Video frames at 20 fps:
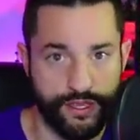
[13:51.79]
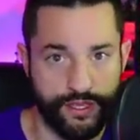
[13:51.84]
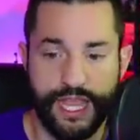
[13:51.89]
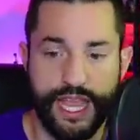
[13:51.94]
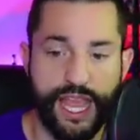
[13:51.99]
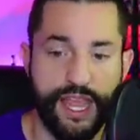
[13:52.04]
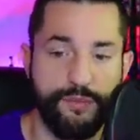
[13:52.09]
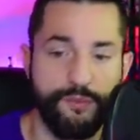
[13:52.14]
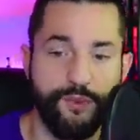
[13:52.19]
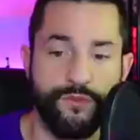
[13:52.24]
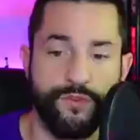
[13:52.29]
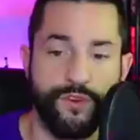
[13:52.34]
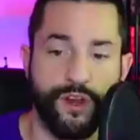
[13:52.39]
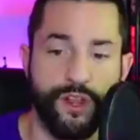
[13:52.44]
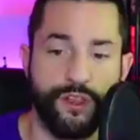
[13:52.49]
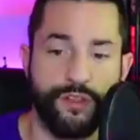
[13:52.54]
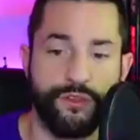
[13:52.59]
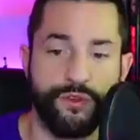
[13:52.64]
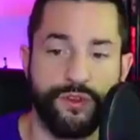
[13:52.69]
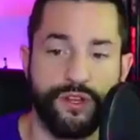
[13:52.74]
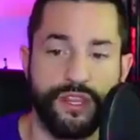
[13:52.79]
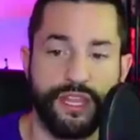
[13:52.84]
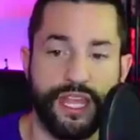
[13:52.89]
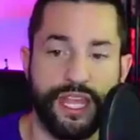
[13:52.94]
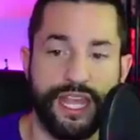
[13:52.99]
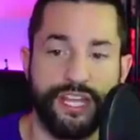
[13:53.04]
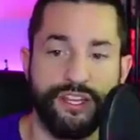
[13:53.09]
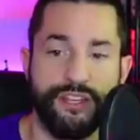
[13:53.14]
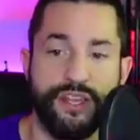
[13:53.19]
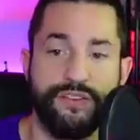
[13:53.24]
And moving on through to the
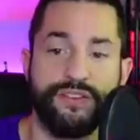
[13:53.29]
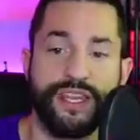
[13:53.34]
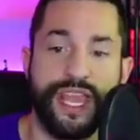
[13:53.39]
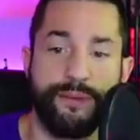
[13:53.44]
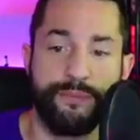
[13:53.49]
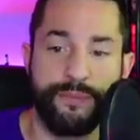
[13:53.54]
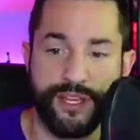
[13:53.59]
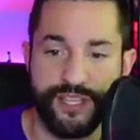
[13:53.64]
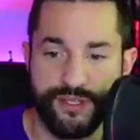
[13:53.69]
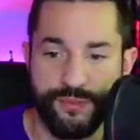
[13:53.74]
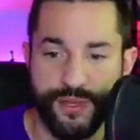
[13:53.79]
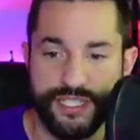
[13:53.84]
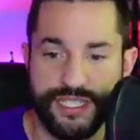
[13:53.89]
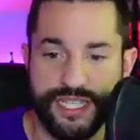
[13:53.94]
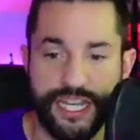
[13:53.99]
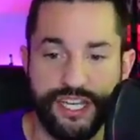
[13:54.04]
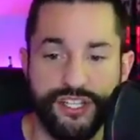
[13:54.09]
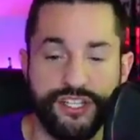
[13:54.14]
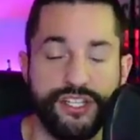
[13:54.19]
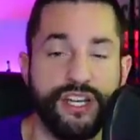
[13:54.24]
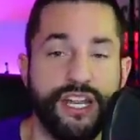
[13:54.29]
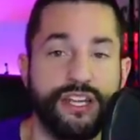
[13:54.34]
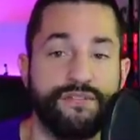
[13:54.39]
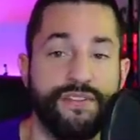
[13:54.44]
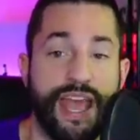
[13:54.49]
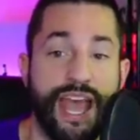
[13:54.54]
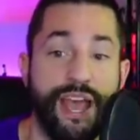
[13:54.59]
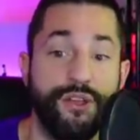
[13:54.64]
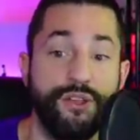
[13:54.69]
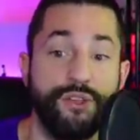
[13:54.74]
end, you have game customization of
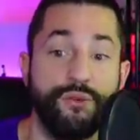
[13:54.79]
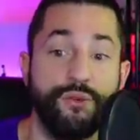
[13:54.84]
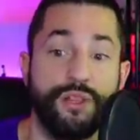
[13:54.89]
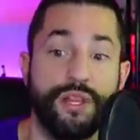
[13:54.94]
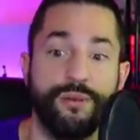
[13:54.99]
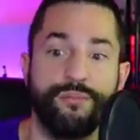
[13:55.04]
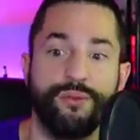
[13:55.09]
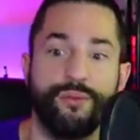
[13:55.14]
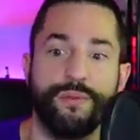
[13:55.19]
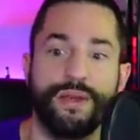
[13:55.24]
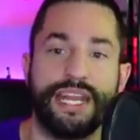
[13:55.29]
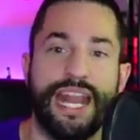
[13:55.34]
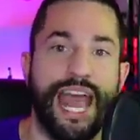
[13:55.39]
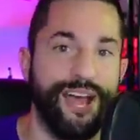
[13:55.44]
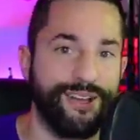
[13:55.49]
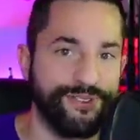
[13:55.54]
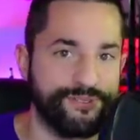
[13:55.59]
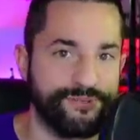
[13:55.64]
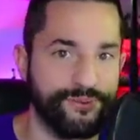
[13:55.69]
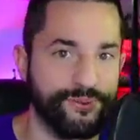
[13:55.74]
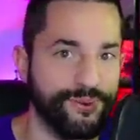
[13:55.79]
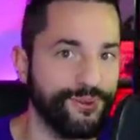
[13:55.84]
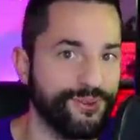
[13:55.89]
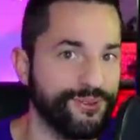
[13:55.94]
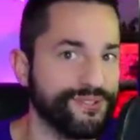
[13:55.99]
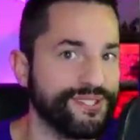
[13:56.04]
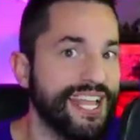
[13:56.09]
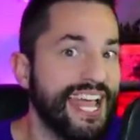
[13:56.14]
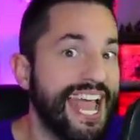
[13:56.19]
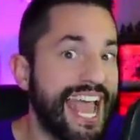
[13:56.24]
how you will implement house
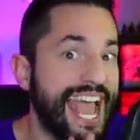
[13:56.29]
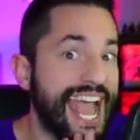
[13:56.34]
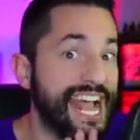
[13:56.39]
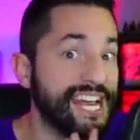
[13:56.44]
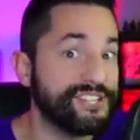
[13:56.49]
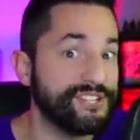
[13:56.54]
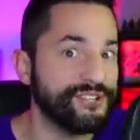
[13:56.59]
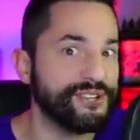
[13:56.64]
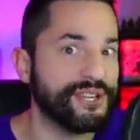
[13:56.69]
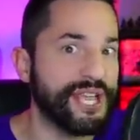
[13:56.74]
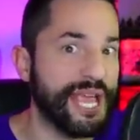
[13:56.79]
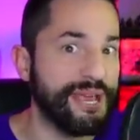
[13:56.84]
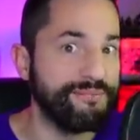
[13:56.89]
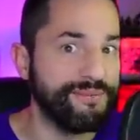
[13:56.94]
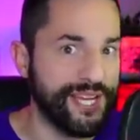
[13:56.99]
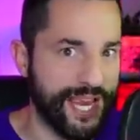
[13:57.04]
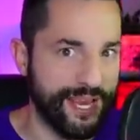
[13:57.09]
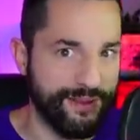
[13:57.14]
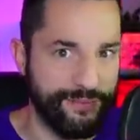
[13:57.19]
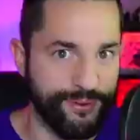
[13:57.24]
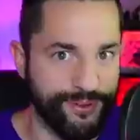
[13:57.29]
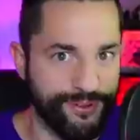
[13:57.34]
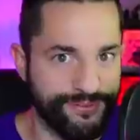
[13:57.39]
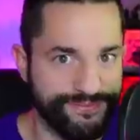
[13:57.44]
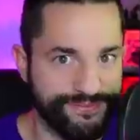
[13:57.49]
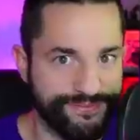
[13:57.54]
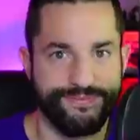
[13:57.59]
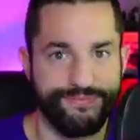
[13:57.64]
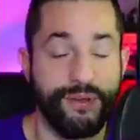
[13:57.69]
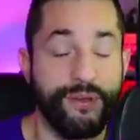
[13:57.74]
rules at your game table.
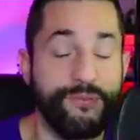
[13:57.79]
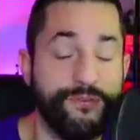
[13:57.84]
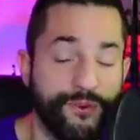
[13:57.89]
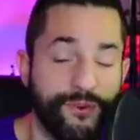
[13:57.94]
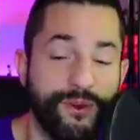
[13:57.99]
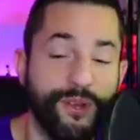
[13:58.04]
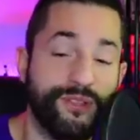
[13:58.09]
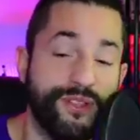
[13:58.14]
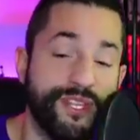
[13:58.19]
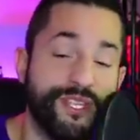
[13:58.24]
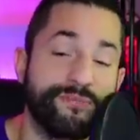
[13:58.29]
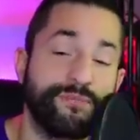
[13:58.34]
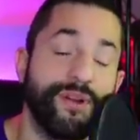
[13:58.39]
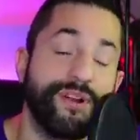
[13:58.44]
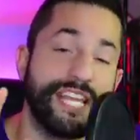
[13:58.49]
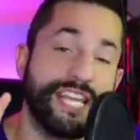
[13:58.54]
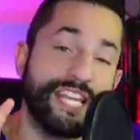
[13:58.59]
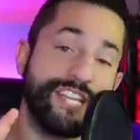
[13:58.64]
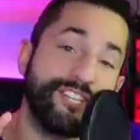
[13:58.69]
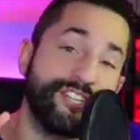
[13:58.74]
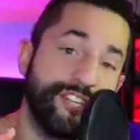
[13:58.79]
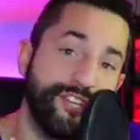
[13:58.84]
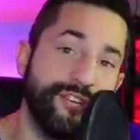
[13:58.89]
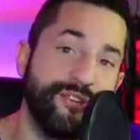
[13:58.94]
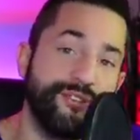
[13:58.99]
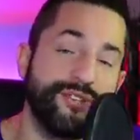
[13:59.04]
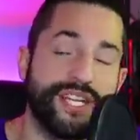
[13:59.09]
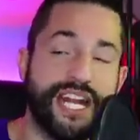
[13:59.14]
But for real, this part is huge.